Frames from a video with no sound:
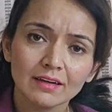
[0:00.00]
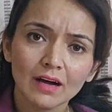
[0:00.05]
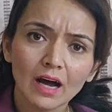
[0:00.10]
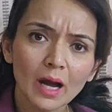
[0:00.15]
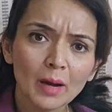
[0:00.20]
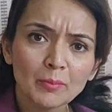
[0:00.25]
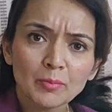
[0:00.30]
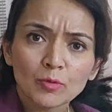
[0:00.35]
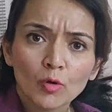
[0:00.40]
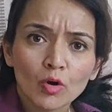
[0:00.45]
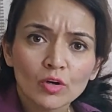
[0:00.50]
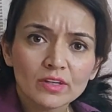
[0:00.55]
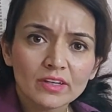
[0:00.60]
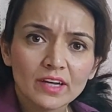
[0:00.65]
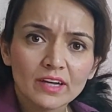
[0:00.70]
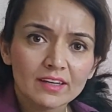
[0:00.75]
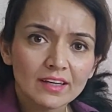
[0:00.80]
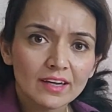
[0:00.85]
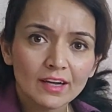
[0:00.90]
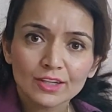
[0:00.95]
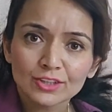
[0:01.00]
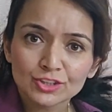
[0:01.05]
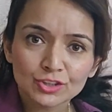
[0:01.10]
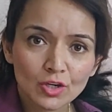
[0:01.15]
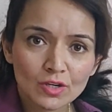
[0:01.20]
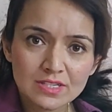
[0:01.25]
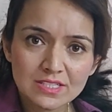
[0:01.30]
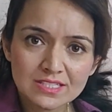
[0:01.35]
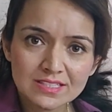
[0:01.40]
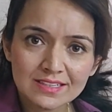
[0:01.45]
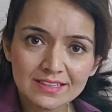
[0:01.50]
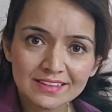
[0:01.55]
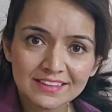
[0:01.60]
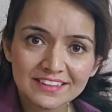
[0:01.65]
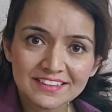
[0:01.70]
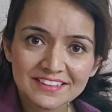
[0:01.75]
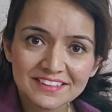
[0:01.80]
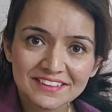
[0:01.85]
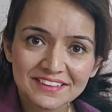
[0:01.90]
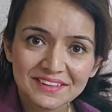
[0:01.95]
I am not getting a short
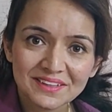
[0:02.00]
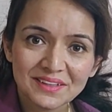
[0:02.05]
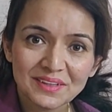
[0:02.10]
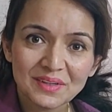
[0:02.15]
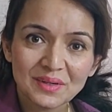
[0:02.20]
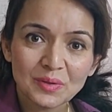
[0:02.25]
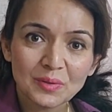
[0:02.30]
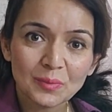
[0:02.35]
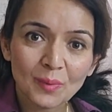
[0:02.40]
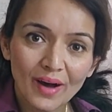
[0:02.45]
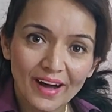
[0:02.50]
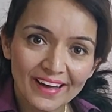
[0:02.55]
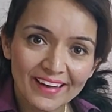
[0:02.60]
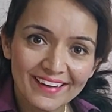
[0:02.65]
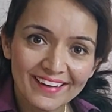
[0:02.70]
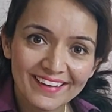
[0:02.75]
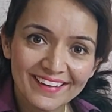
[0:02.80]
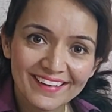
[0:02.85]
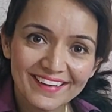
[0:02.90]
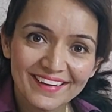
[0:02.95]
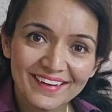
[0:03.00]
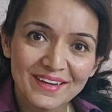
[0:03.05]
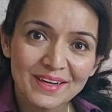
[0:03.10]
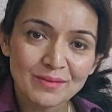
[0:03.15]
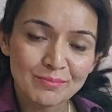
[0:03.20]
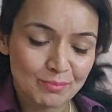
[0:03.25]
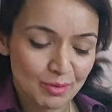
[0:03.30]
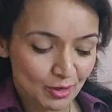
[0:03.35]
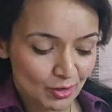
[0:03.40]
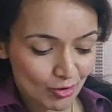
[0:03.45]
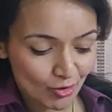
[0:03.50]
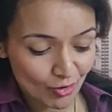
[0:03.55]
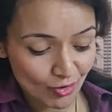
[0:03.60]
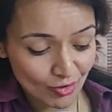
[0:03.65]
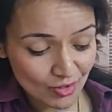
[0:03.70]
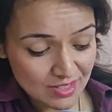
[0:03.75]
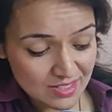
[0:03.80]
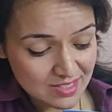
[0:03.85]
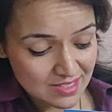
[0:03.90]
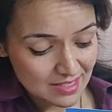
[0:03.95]
circuit. Why?
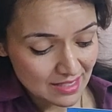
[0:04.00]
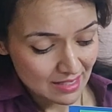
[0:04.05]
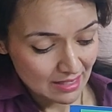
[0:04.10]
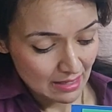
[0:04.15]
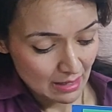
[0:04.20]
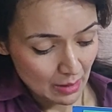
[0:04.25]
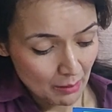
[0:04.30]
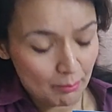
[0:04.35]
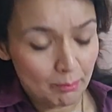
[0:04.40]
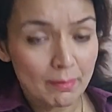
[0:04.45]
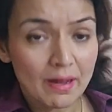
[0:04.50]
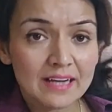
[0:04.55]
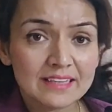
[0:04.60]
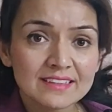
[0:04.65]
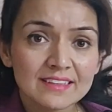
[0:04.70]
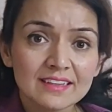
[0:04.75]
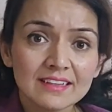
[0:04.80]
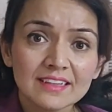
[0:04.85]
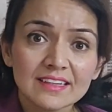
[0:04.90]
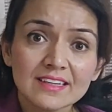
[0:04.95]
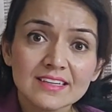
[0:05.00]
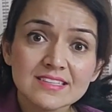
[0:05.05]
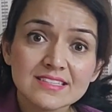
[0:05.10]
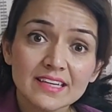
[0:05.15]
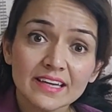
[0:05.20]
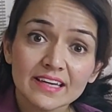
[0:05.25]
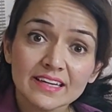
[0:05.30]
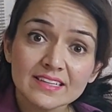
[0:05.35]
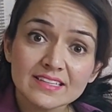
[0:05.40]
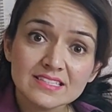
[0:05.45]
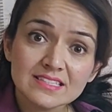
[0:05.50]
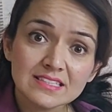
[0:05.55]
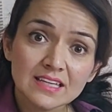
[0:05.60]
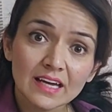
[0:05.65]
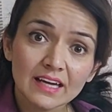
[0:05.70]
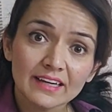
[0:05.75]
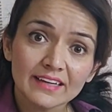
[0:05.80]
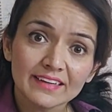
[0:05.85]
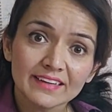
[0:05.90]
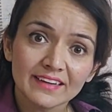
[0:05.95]
Because metal is
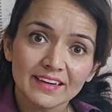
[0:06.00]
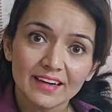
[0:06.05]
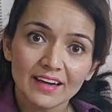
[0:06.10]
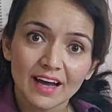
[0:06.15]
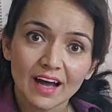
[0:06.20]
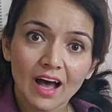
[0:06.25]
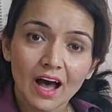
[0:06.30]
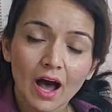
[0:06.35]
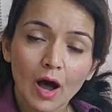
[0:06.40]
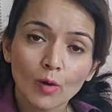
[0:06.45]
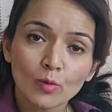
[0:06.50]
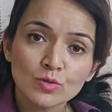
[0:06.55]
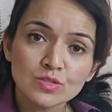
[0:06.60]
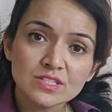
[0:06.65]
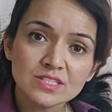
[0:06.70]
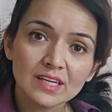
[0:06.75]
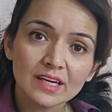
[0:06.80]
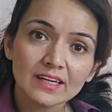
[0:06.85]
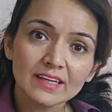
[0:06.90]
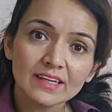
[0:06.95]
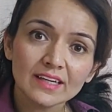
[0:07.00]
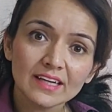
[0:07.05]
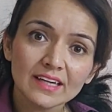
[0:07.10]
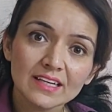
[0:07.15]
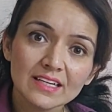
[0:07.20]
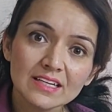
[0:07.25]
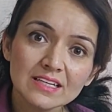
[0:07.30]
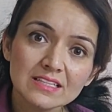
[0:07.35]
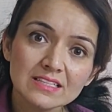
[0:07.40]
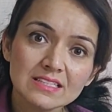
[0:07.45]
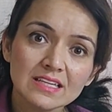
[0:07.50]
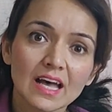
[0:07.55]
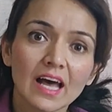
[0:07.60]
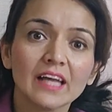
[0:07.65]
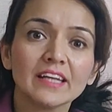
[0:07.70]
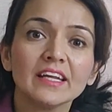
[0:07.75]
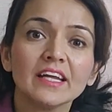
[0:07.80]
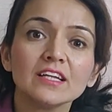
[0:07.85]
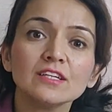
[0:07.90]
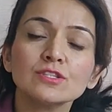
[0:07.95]
inside, outside is
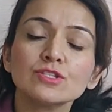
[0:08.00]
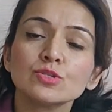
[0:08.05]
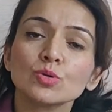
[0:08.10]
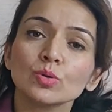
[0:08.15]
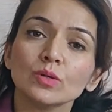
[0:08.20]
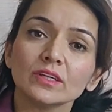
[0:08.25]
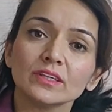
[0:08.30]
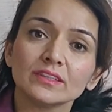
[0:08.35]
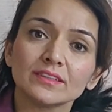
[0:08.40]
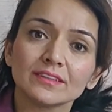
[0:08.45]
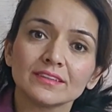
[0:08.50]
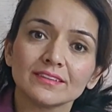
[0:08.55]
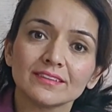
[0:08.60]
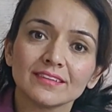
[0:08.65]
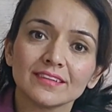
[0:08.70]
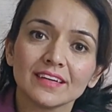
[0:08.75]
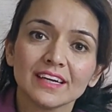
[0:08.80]
an insulator.